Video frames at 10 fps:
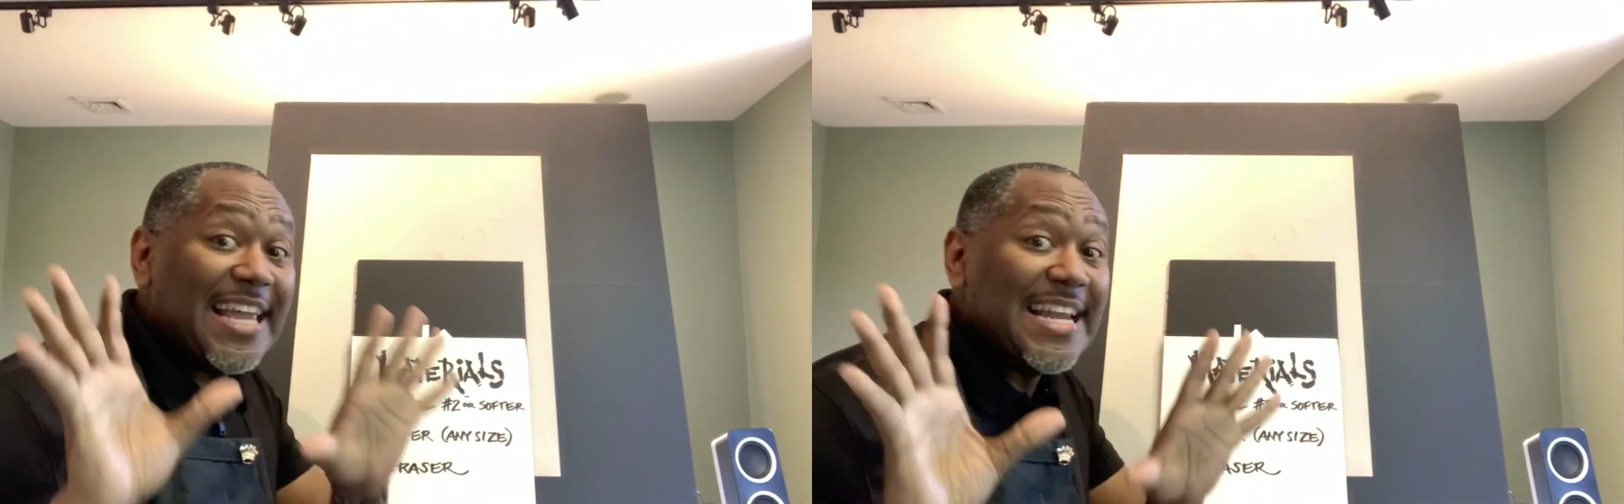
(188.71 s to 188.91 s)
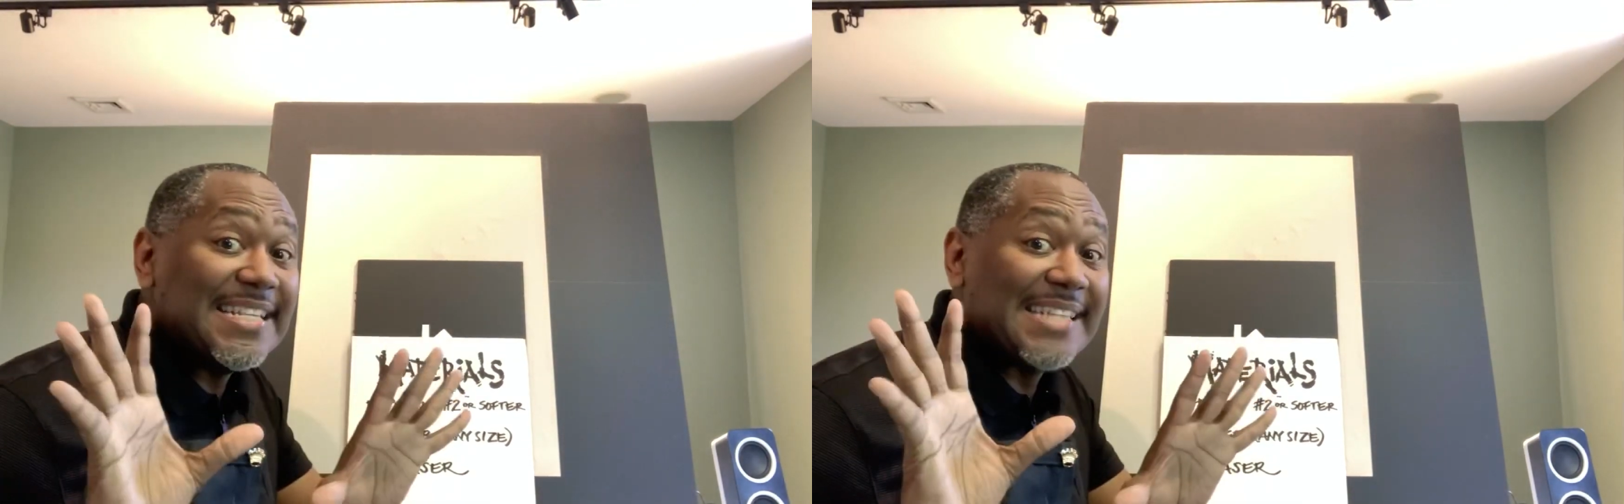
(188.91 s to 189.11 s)

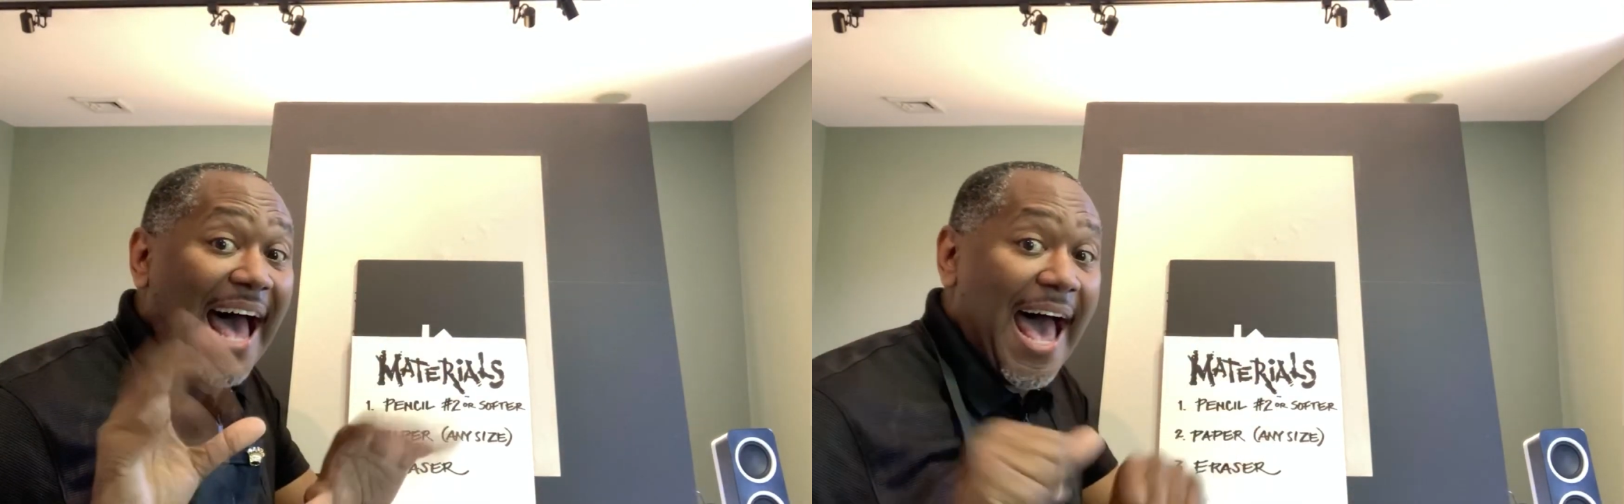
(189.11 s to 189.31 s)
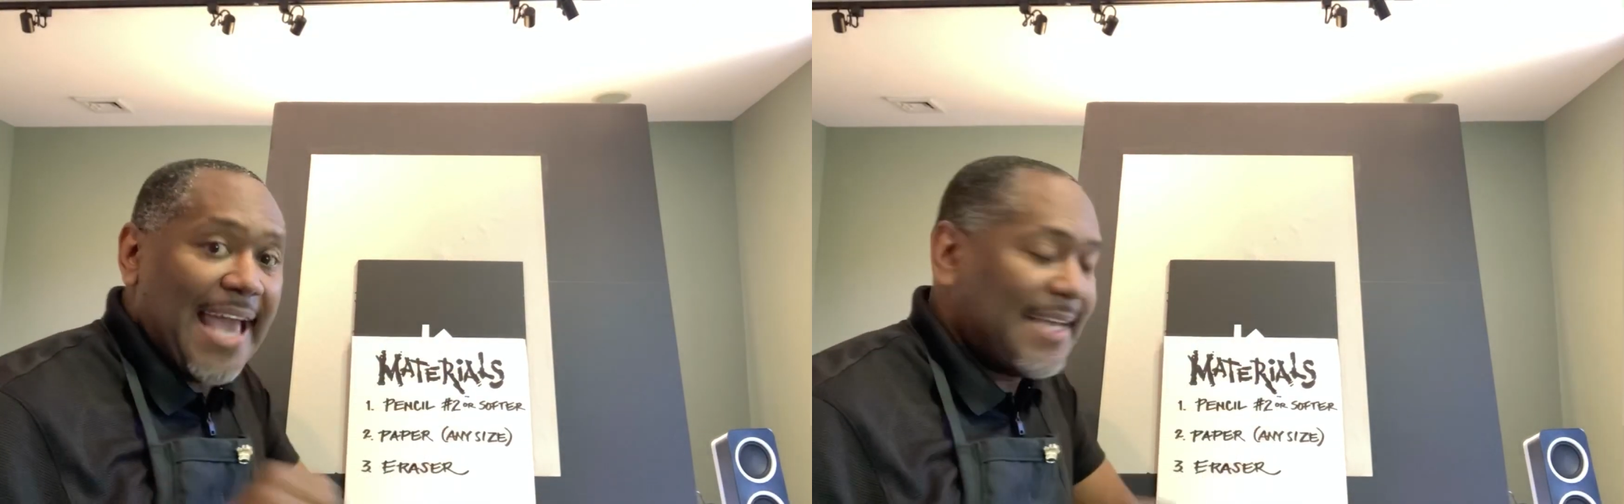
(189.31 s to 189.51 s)
any
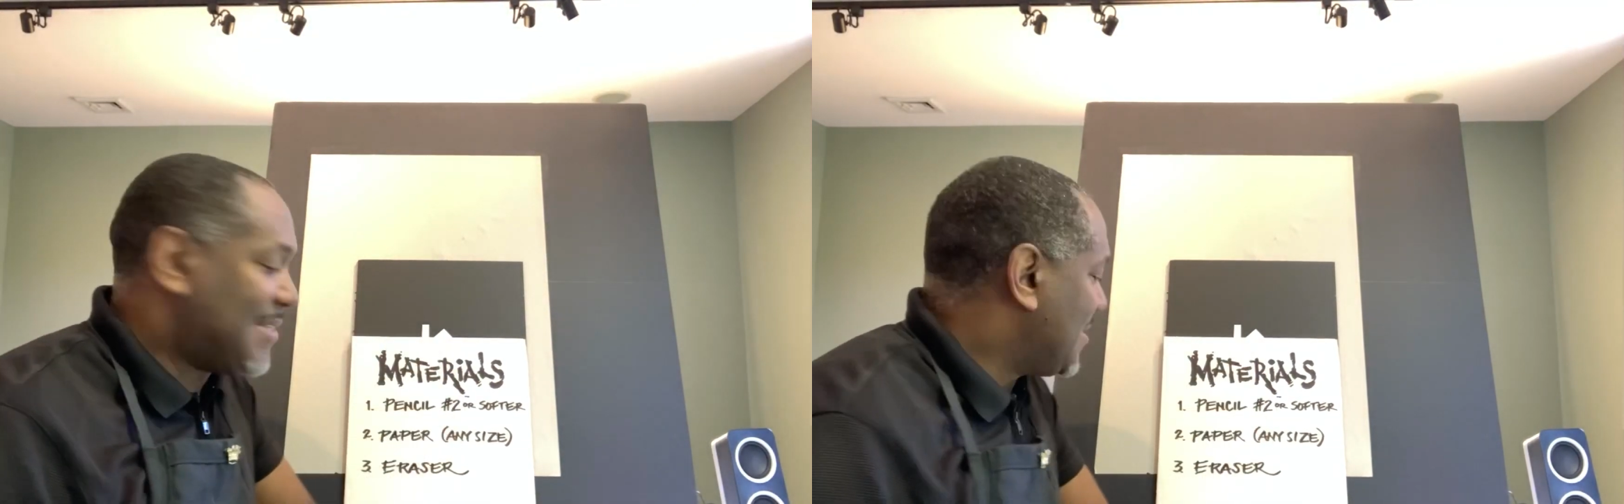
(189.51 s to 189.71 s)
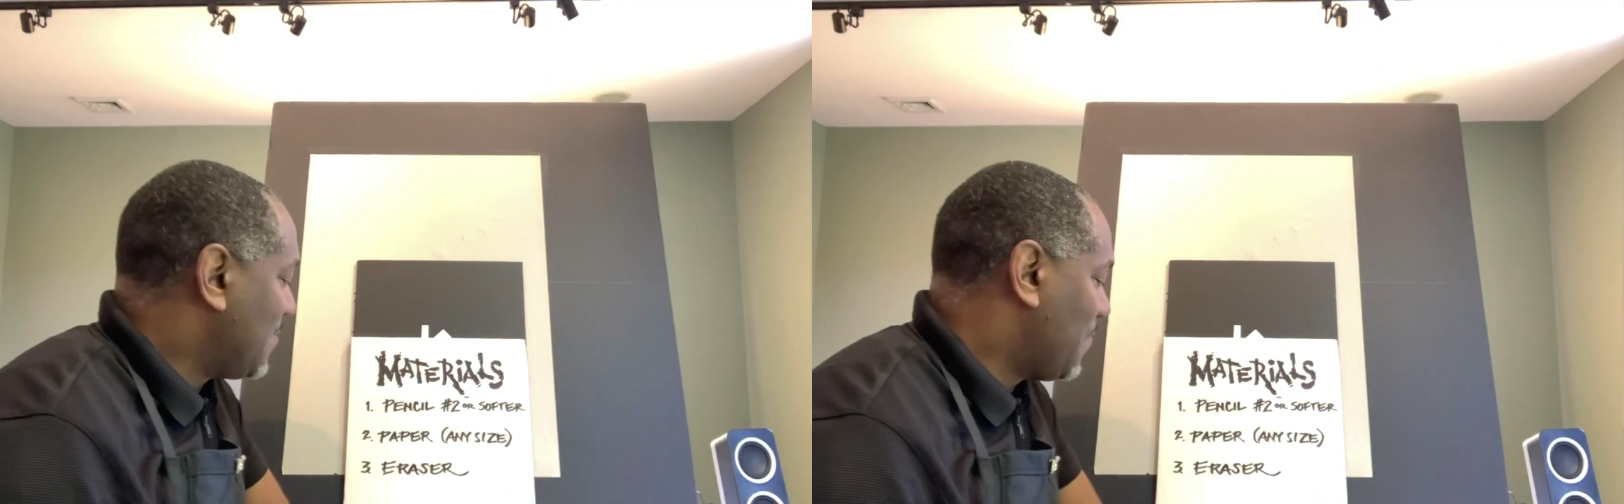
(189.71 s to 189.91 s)

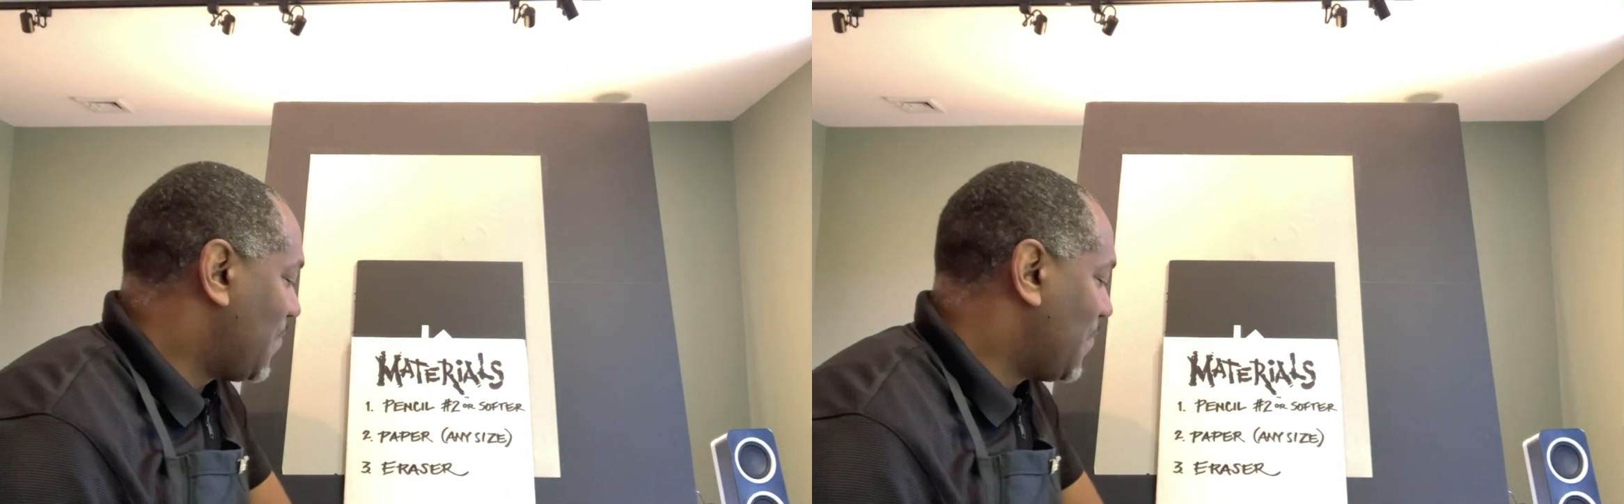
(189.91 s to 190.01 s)
size.